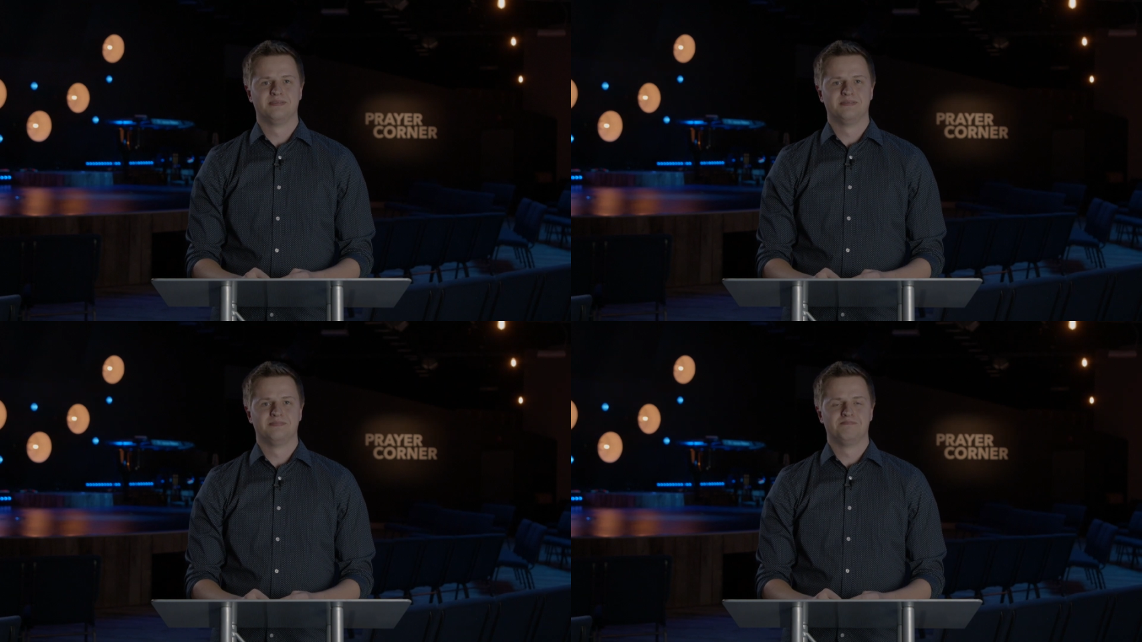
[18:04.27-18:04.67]

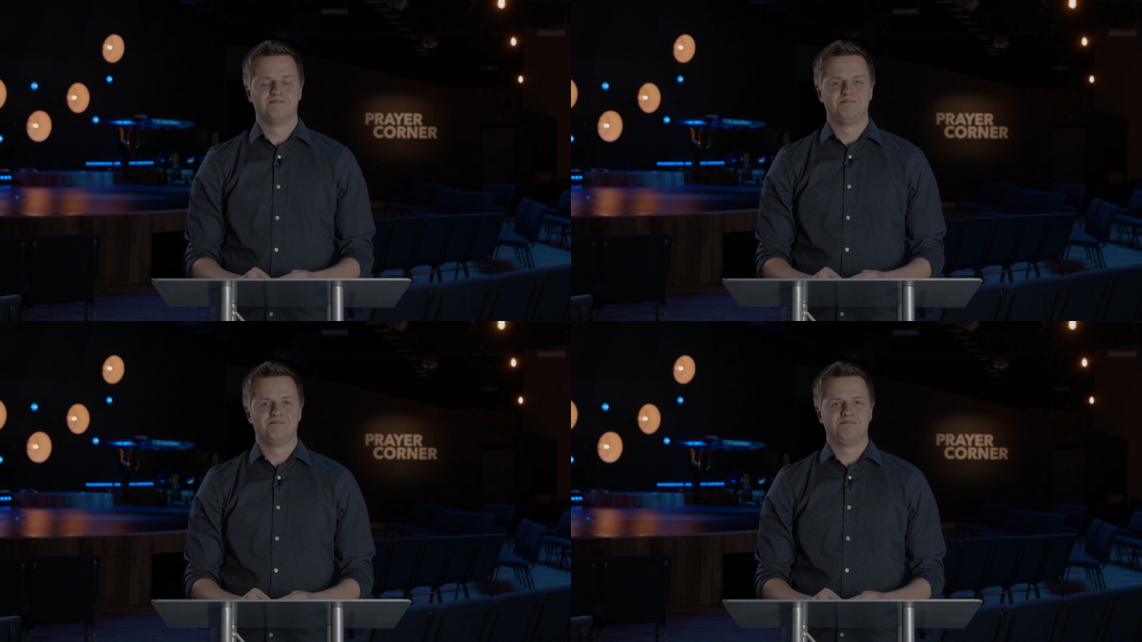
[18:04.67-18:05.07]

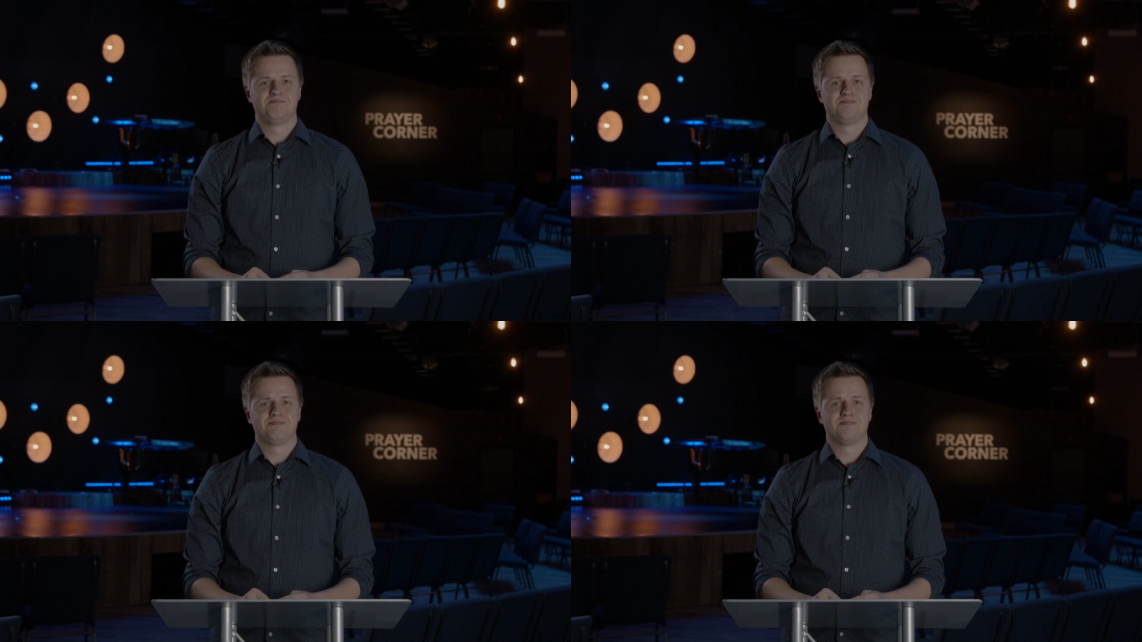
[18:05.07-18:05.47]

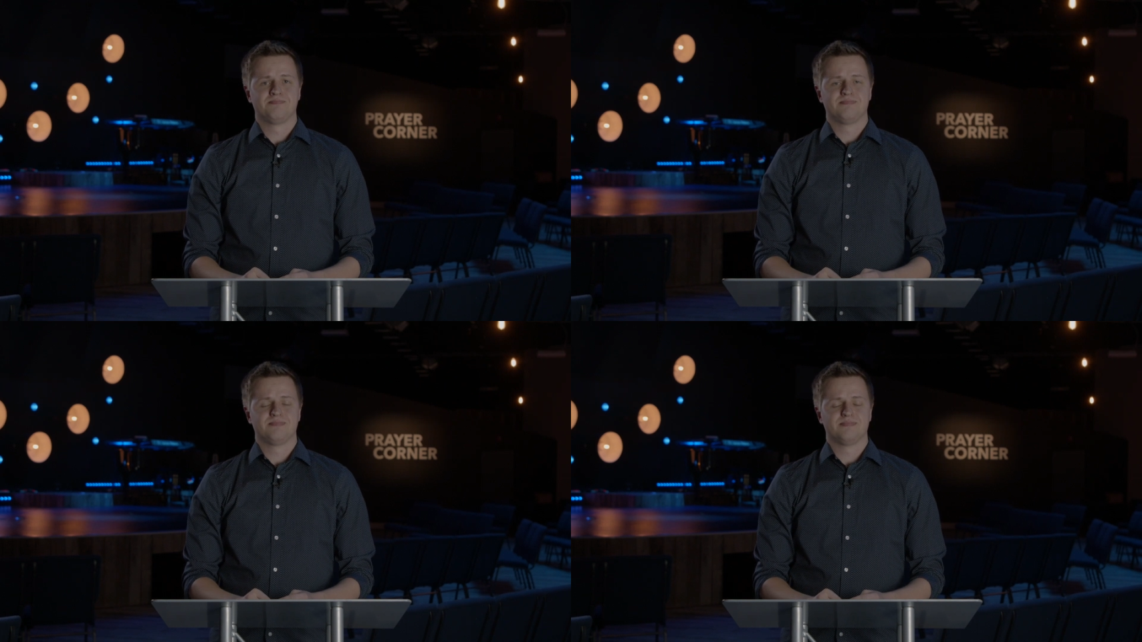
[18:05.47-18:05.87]

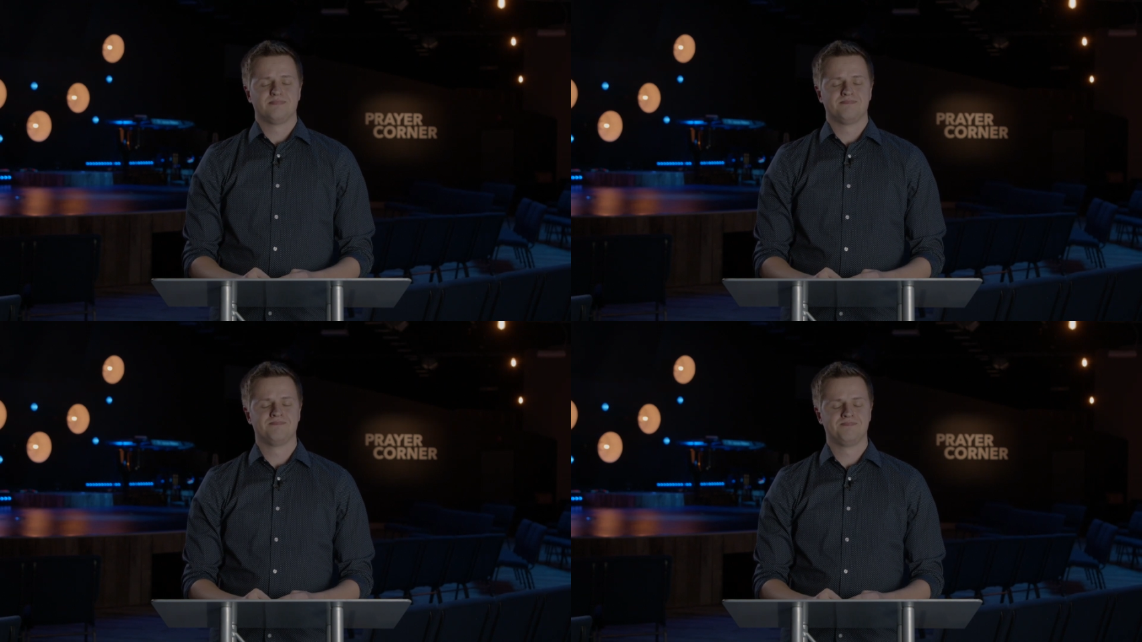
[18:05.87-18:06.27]

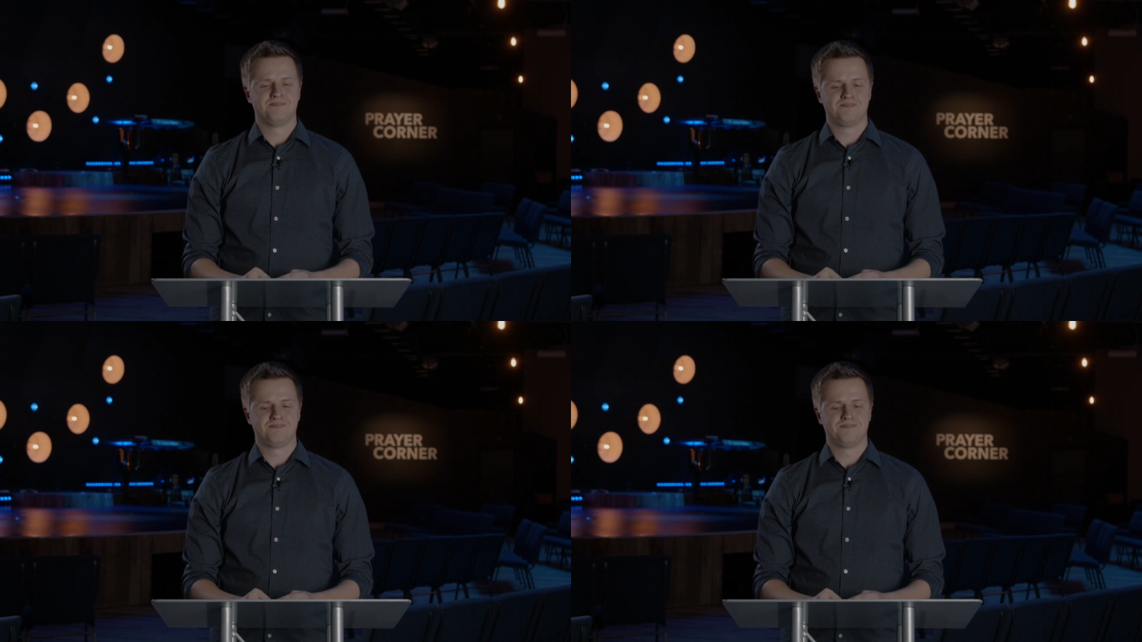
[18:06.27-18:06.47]
No one is speaking in this clip.